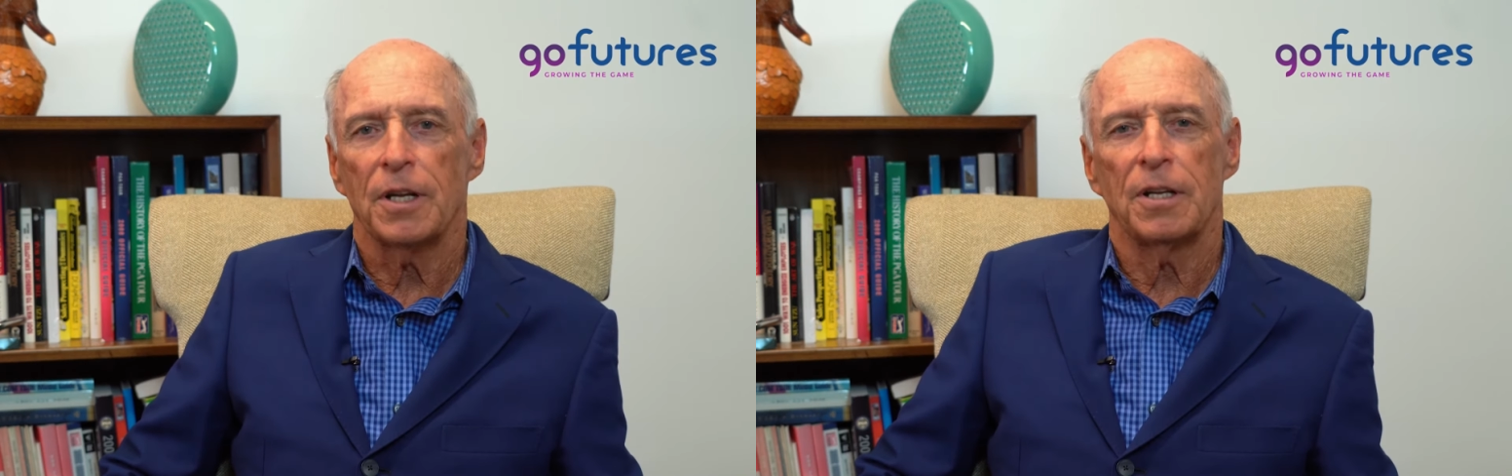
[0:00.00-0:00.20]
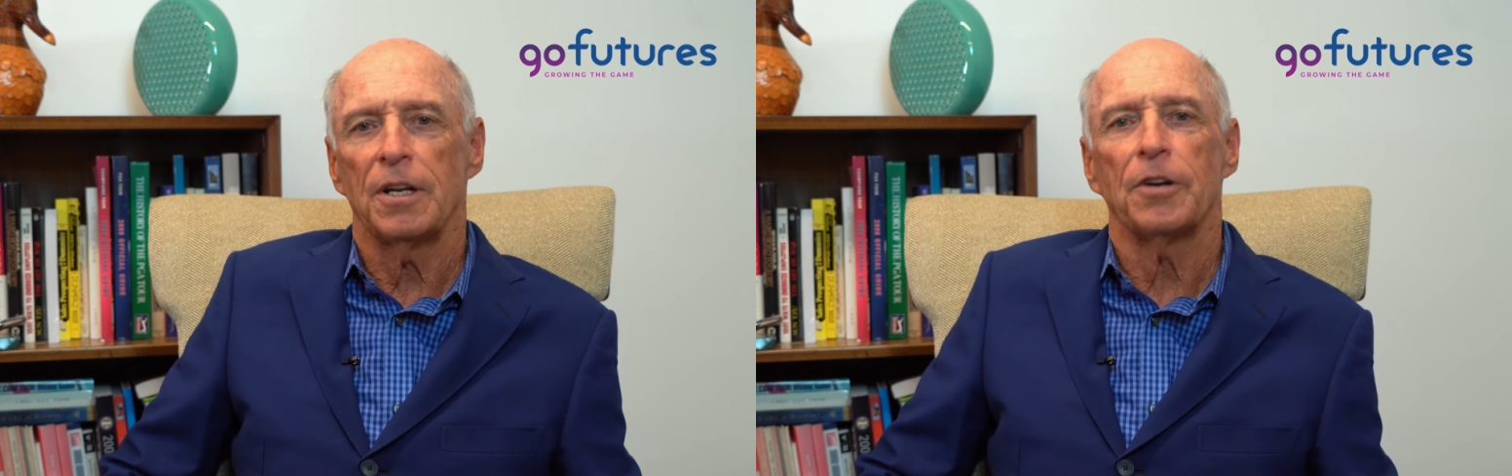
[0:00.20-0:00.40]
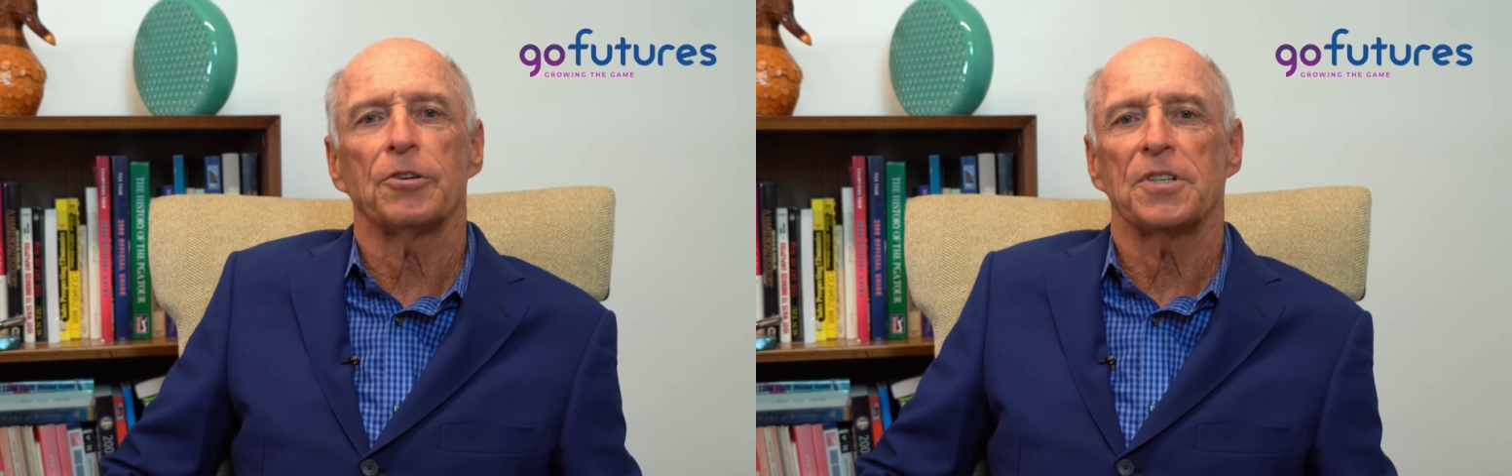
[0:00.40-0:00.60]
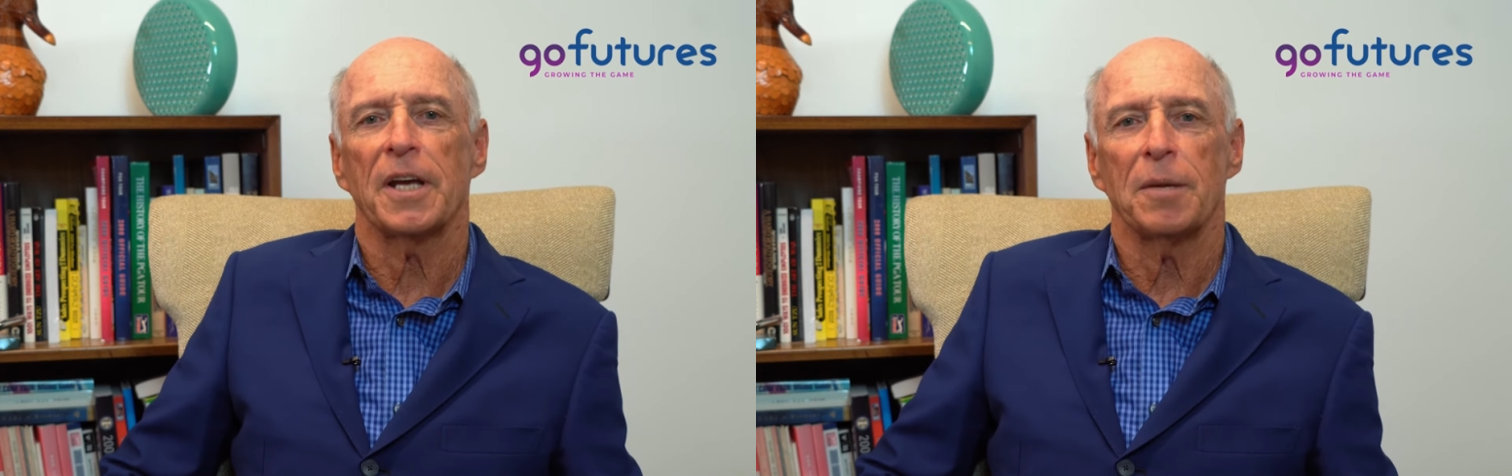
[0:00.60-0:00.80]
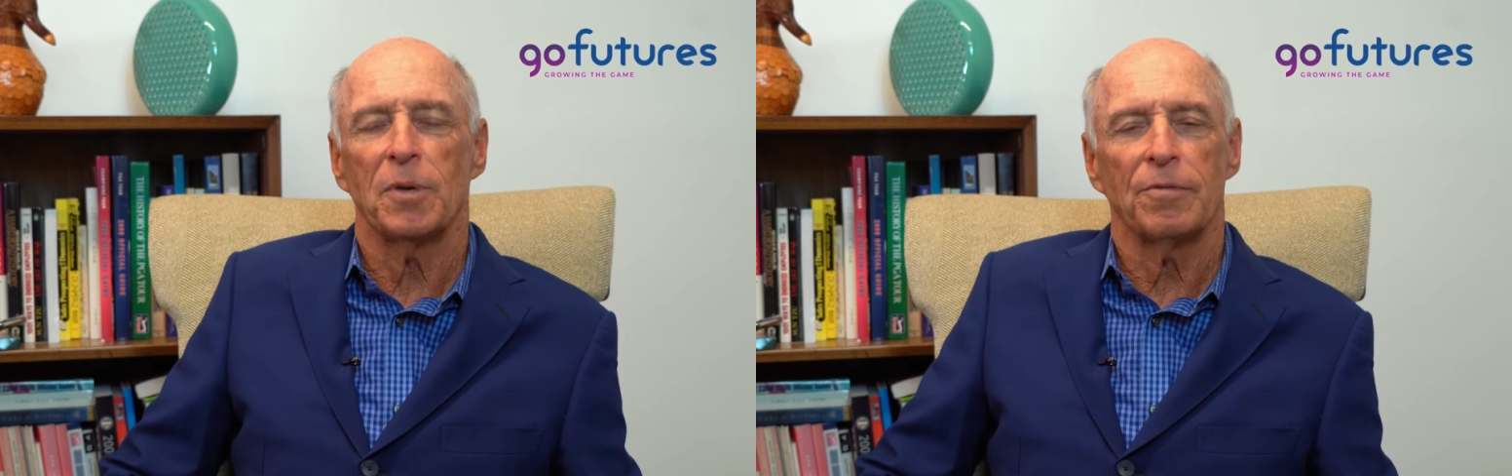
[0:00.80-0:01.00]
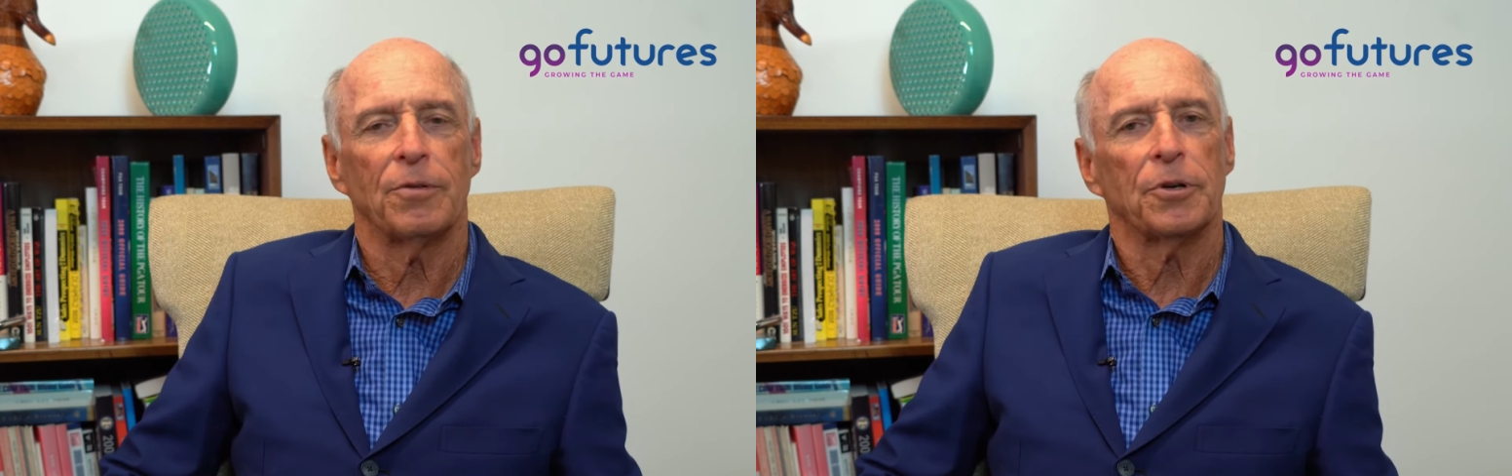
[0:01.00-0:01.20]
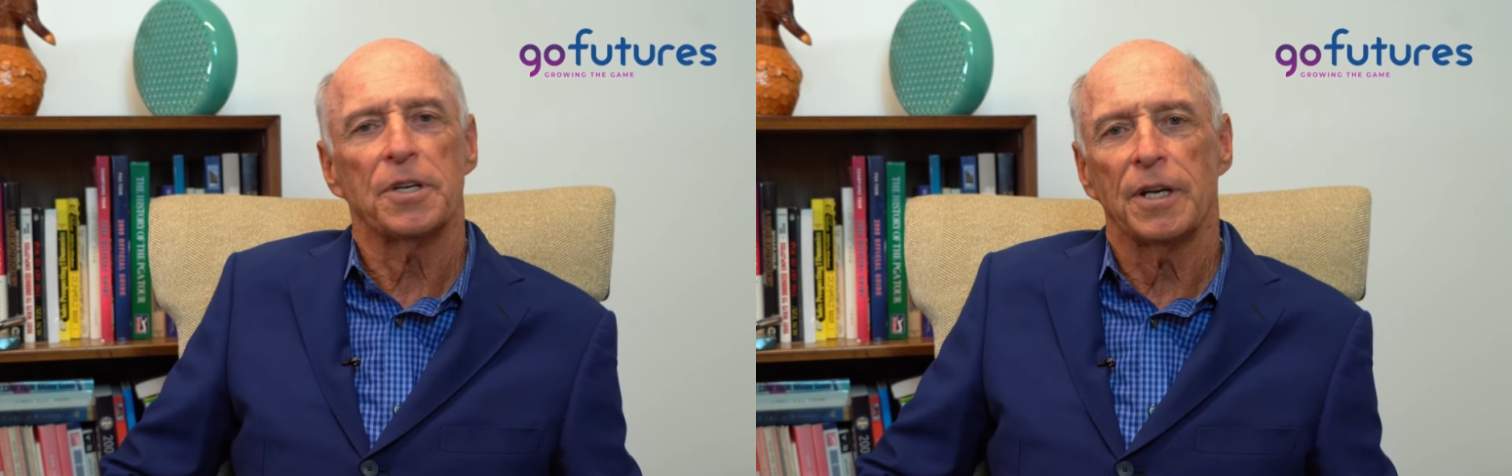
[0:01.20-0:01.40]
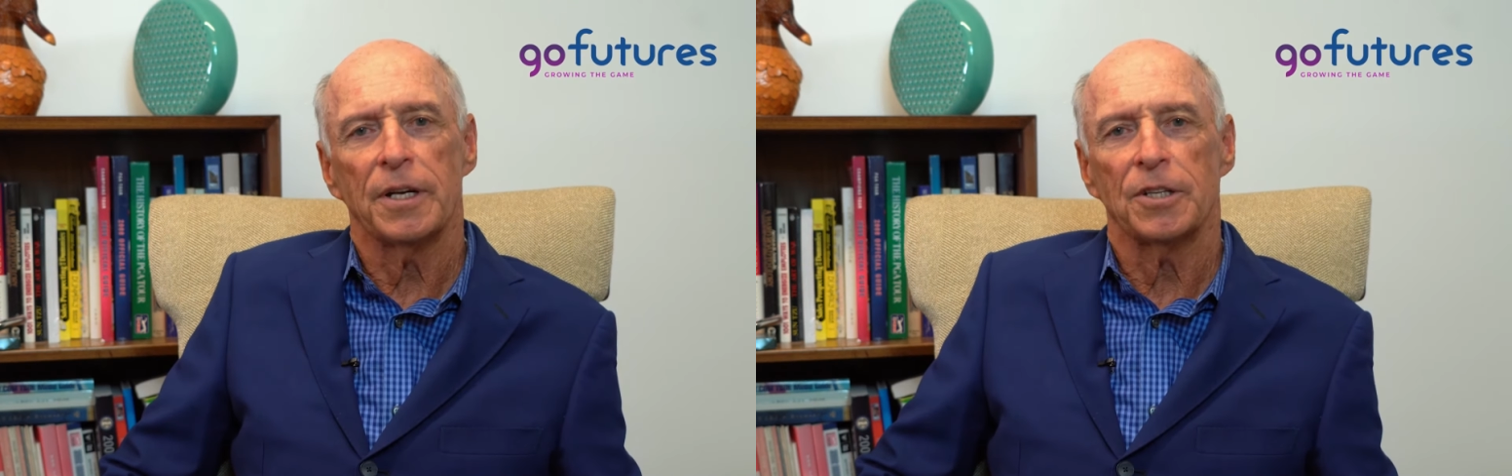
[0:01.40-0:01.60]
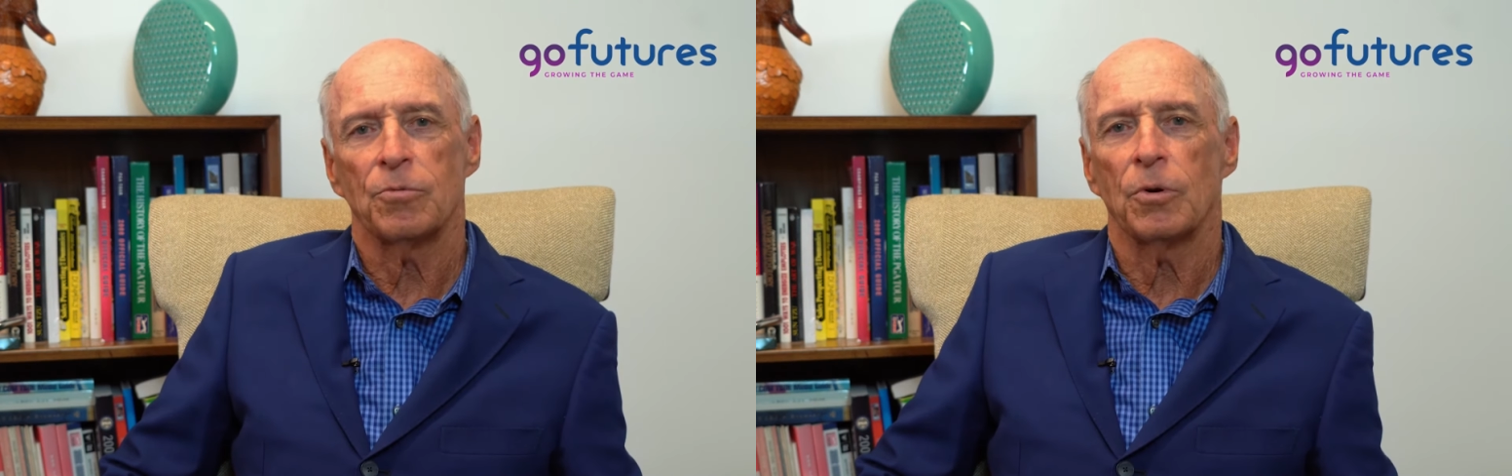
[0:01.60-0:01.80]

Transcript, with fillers: and entertainment for kids.